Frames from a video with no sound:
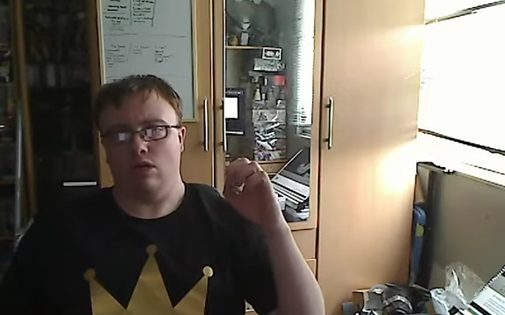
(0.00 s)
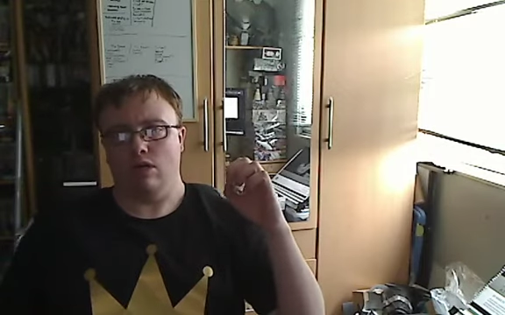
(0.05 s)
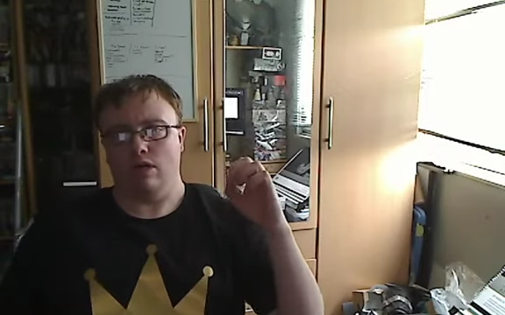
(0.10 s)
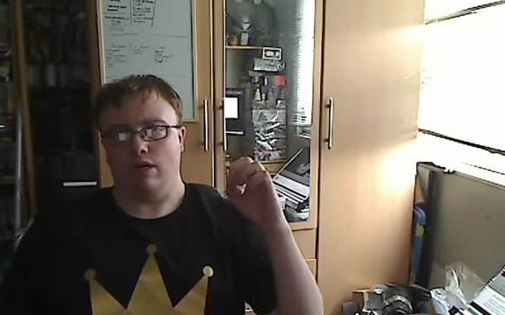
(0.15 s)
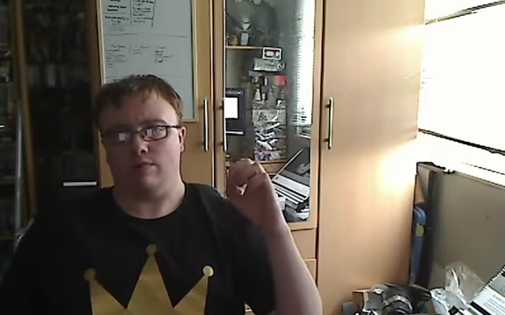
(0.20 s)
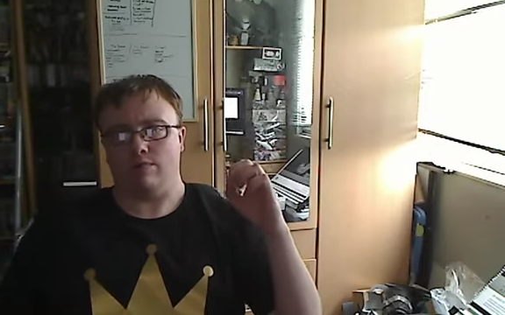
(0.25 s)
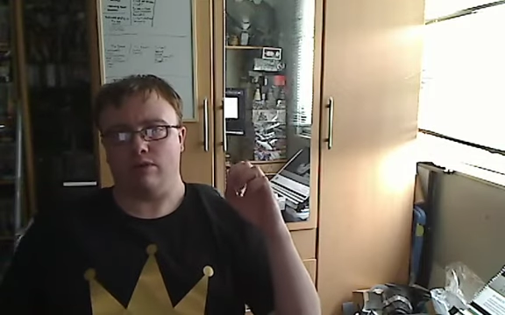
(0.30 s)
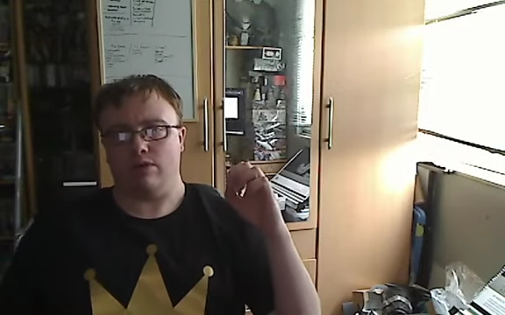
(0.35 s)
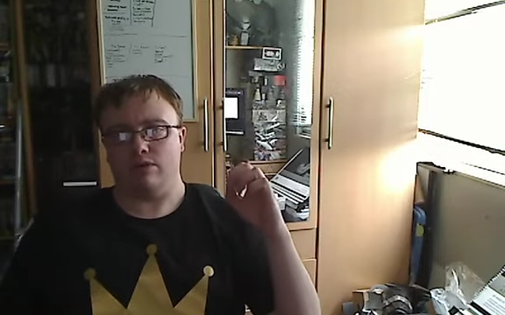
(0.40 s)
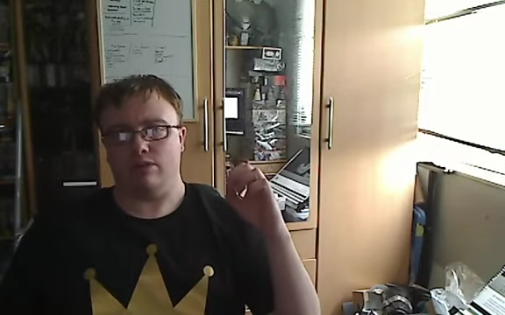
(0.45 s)

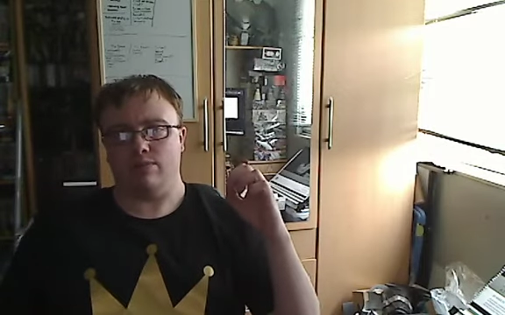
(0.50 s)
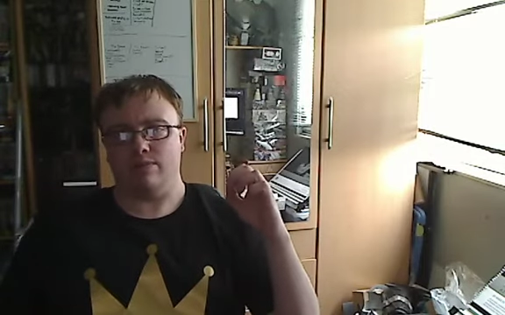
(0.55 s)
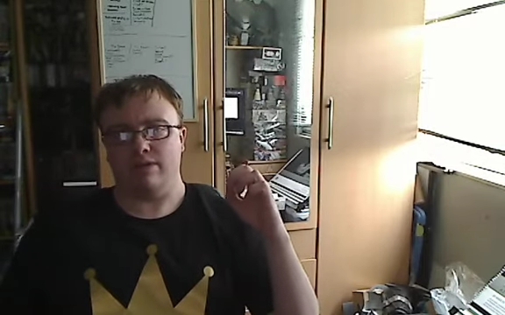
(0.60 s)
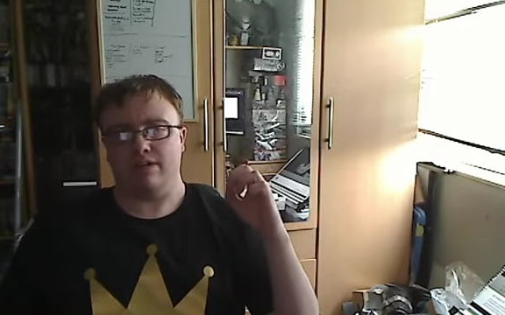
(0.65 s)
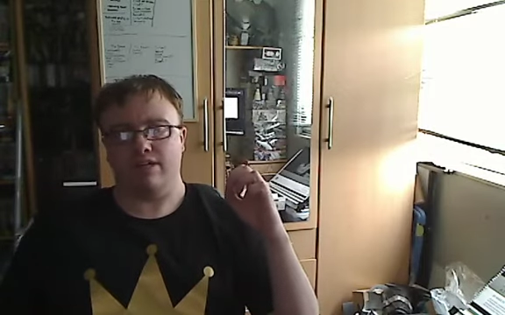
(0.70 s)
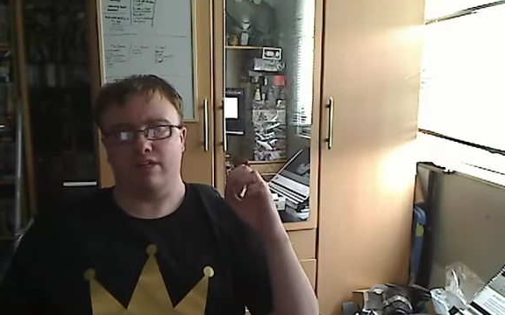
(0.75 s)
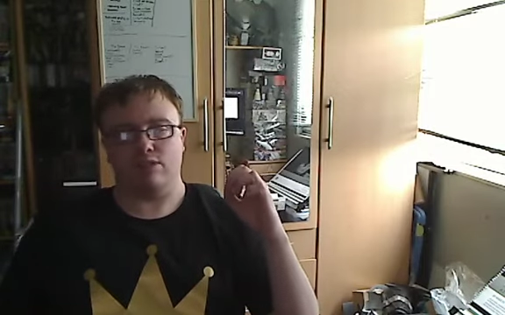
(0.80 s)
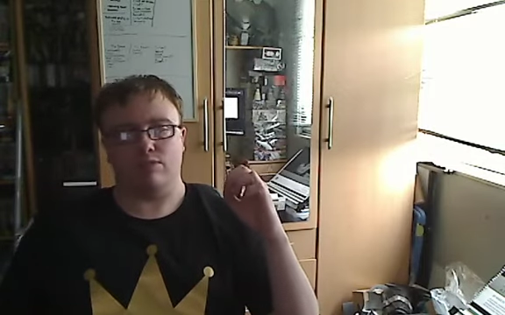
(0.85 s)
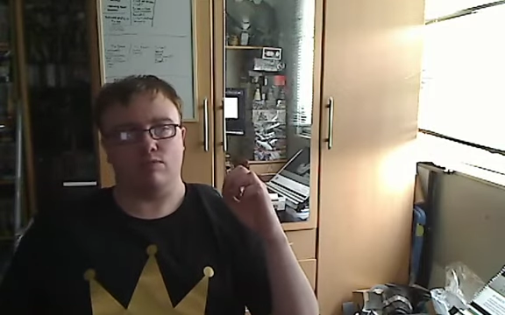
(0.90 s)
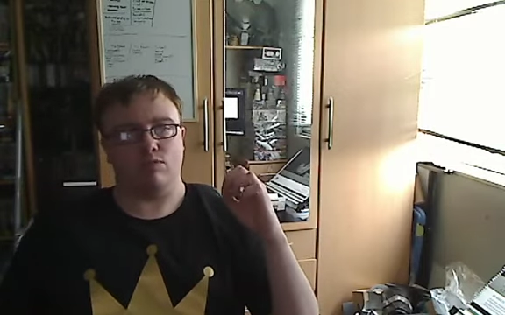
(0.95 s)
I'm going to make
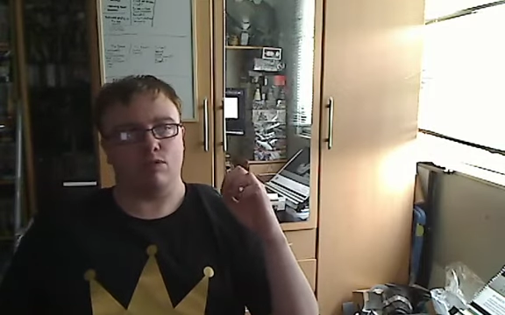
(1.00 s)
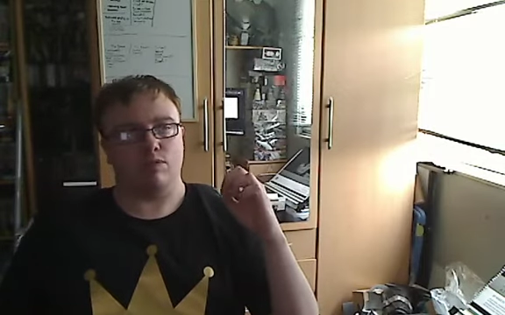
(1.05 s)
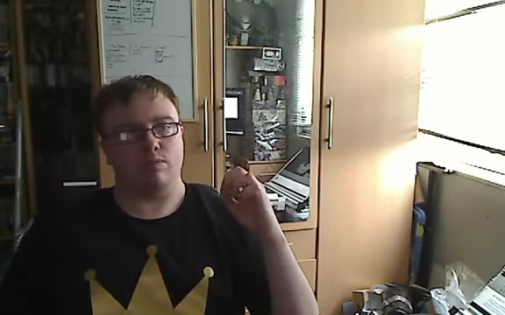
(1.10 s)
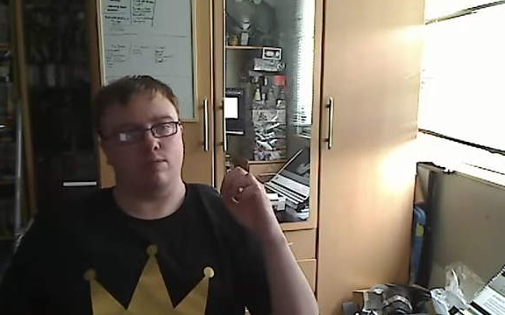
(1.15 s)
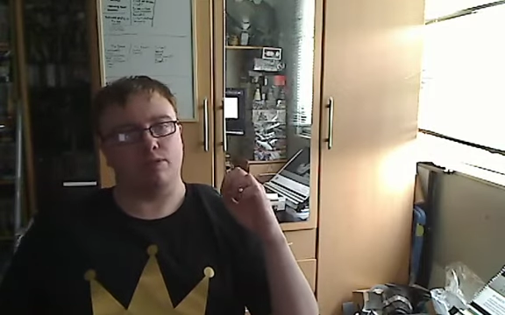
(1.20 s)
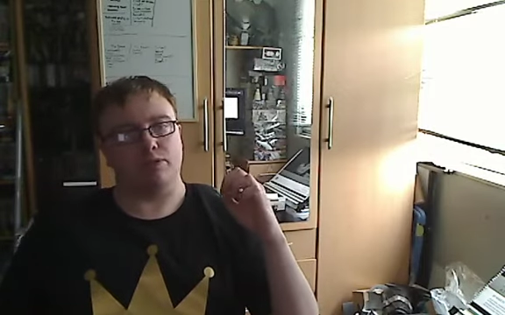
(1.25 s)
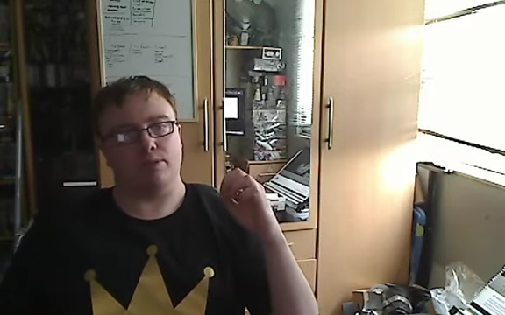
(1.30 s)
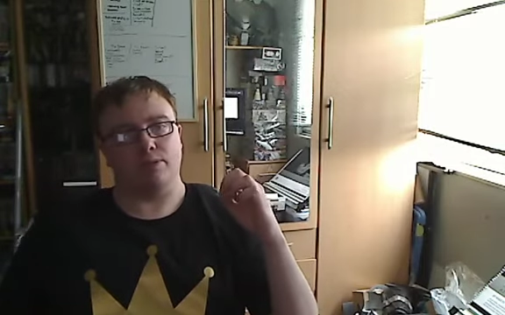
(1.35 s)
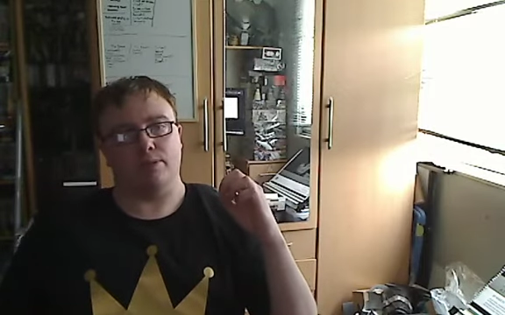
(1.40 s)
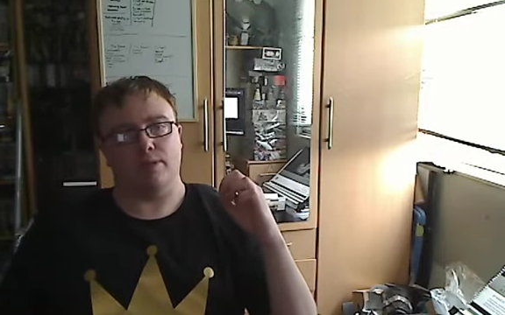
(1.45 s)
his
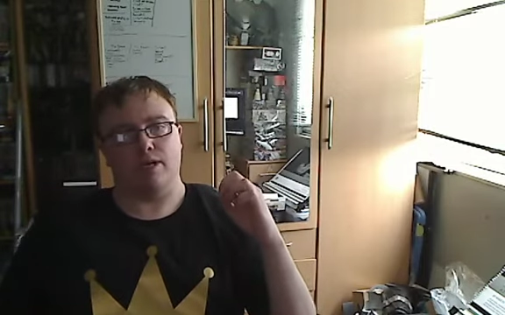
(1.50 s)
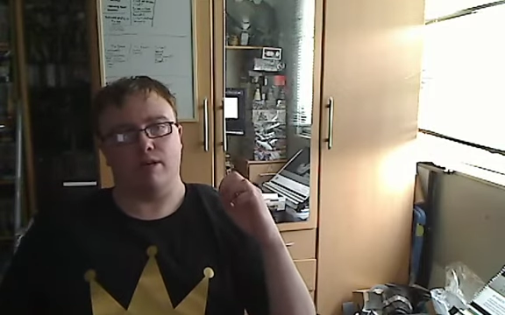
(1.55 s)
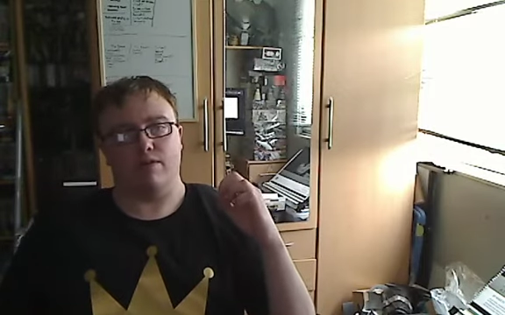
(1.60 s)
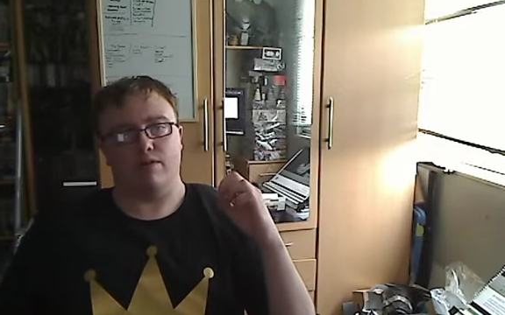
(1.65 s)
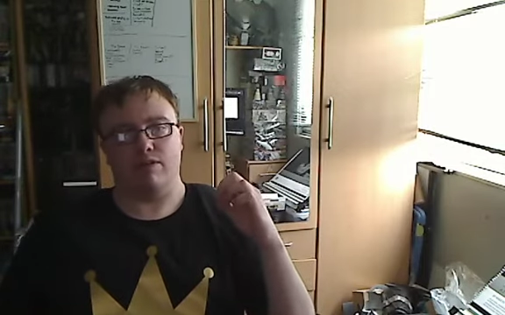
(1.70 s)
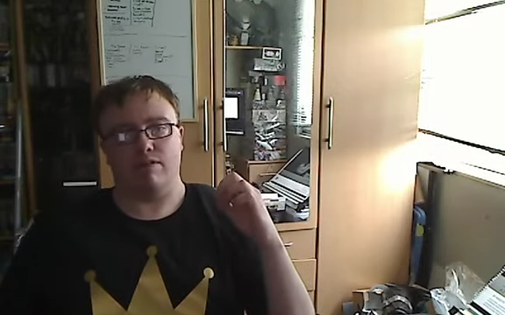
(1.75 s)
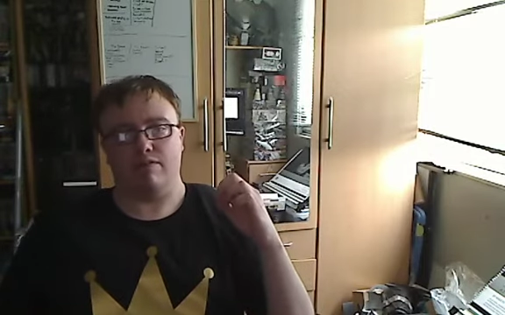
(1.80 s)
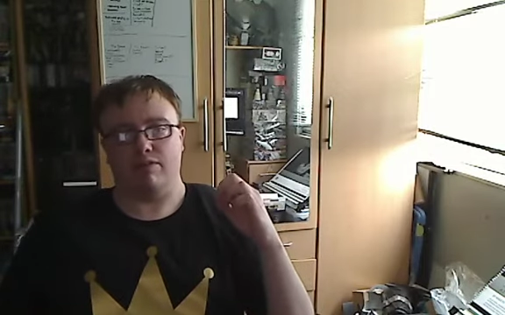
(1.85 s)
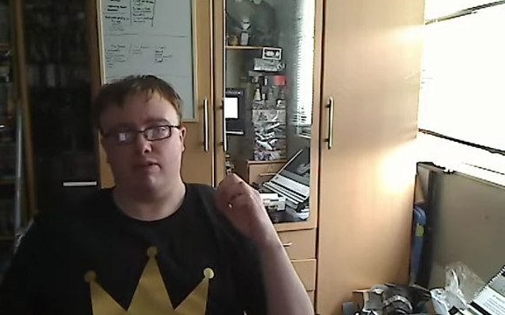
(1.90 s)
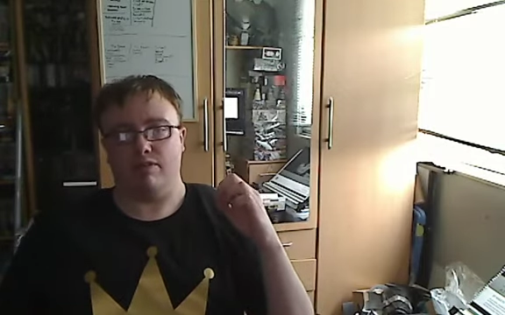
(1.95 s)
movements
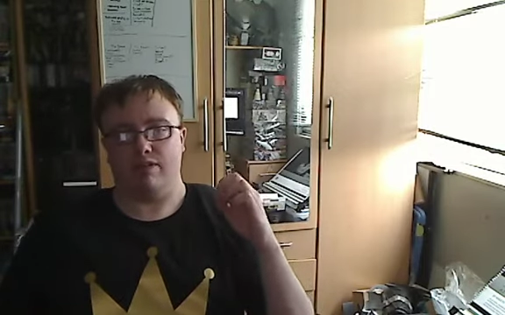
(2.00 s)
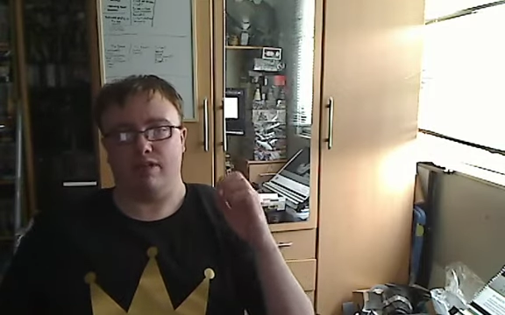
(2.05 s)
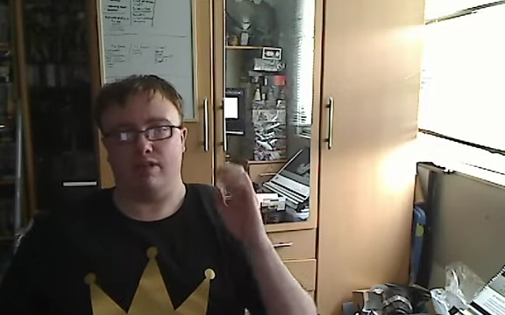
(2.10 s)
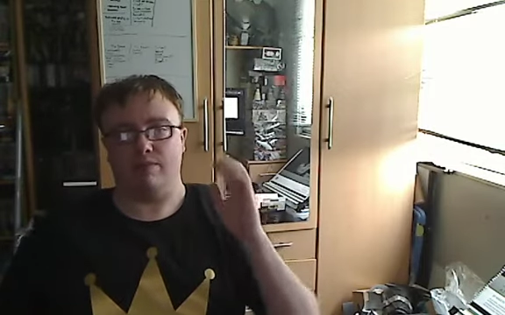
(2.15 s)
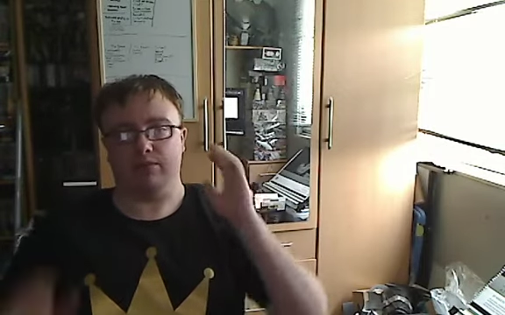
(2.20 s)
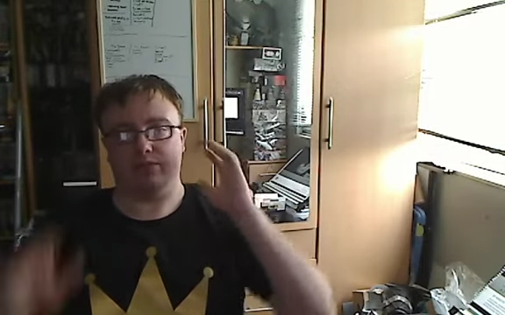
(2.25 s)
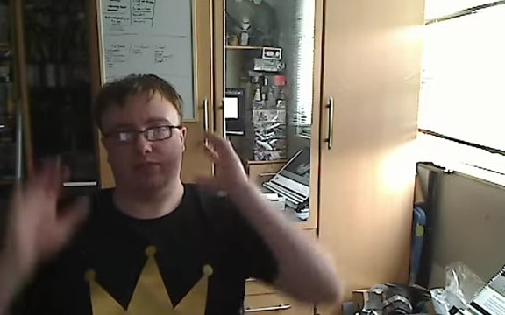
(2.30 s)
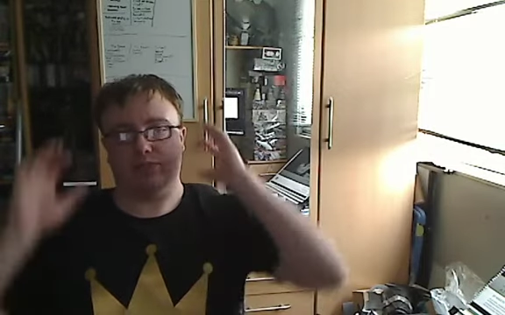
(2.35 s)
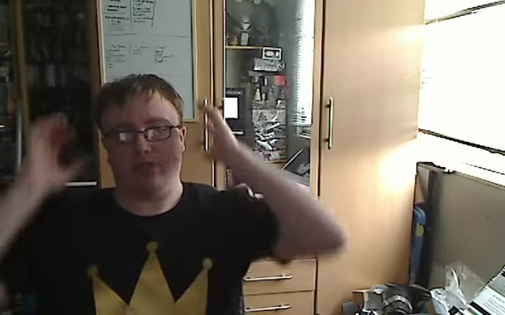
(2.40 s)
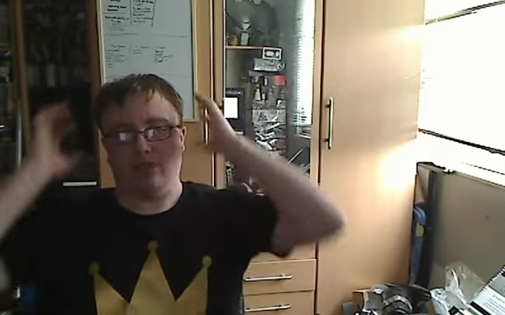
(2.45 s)
very, very limited.